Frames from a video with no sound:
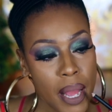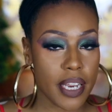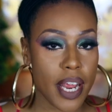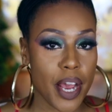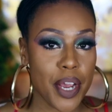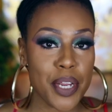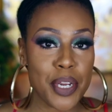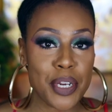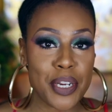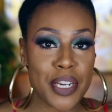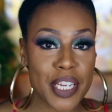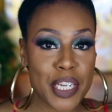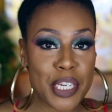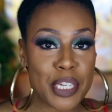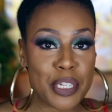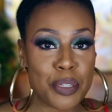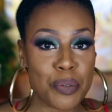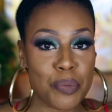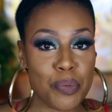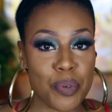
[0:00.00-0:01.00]
Now here it
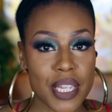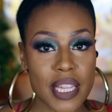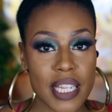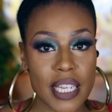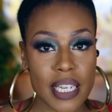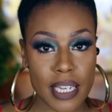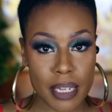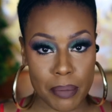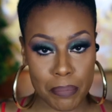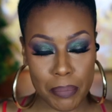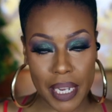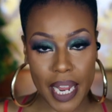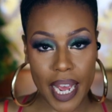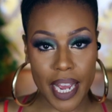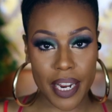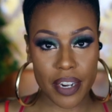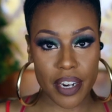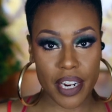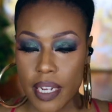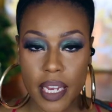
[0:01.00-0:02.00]
is with the lip
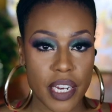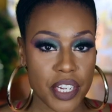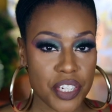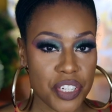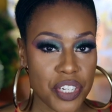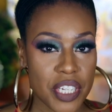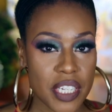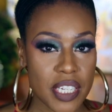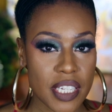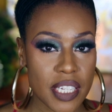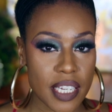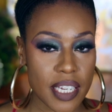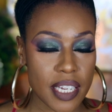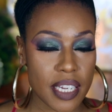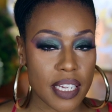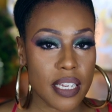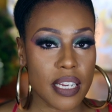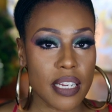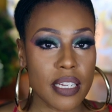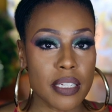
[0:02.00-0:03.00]
liner. And as you can see,
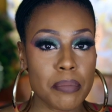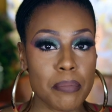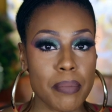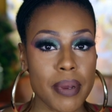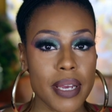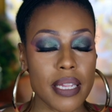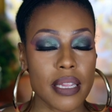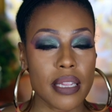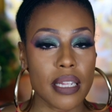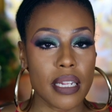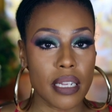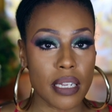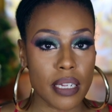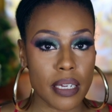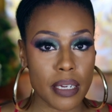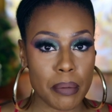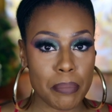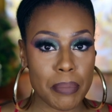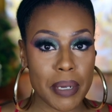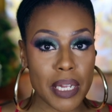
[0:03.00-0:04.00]
it does make the
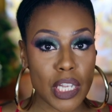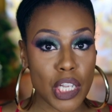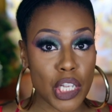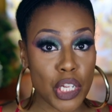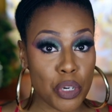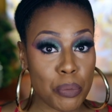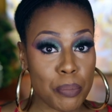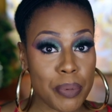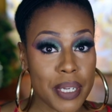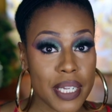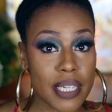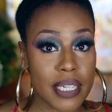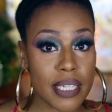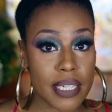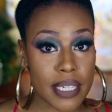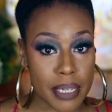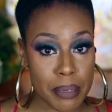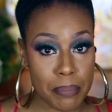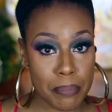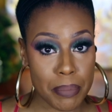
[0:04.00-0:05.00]
lip a little
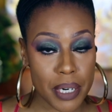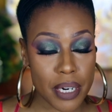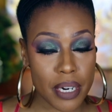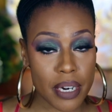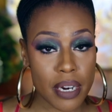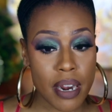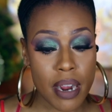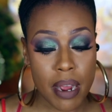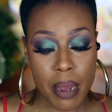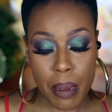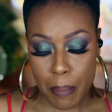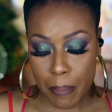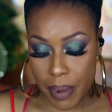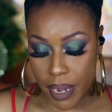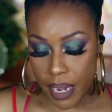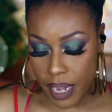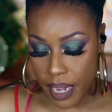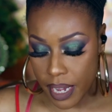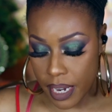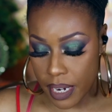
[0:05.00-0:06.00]
bit deeper.
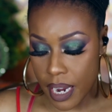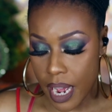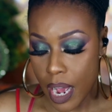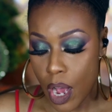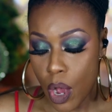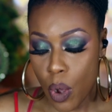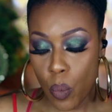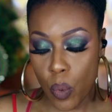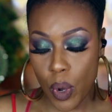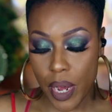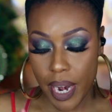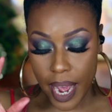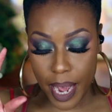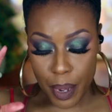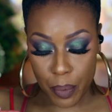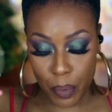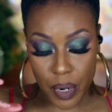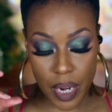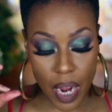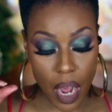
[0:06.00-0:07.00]
But what
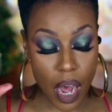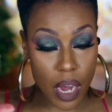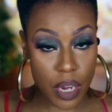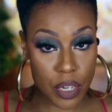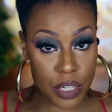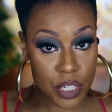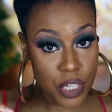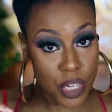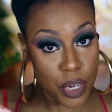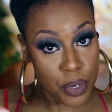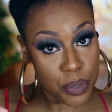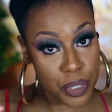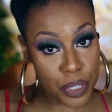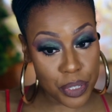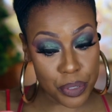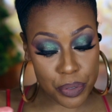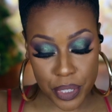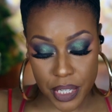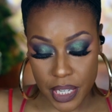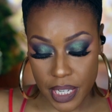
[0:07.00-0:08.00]
I would also
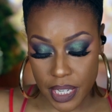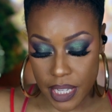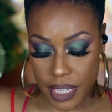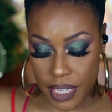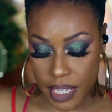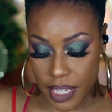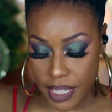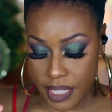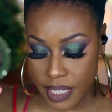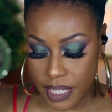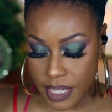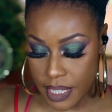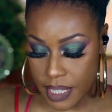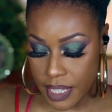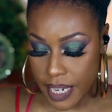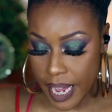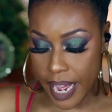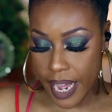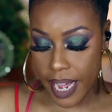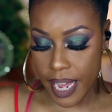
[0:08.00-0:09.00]
do to this
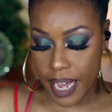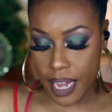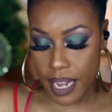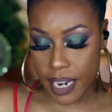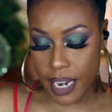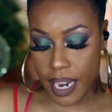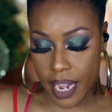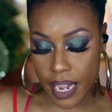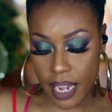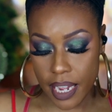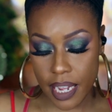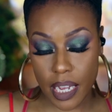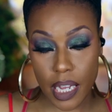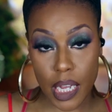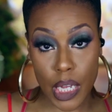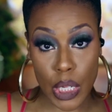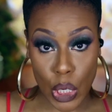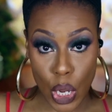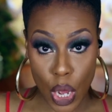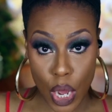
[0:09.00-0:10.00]
is add a
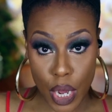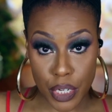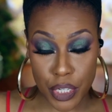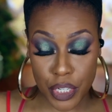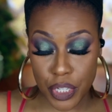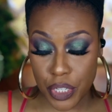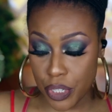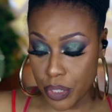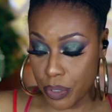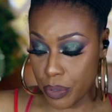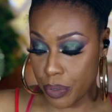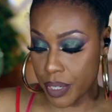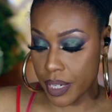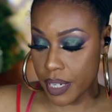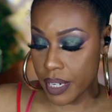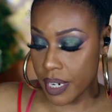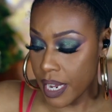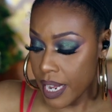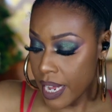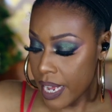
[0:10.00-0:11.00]
gloss to
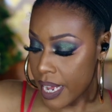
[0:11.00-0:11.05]
it.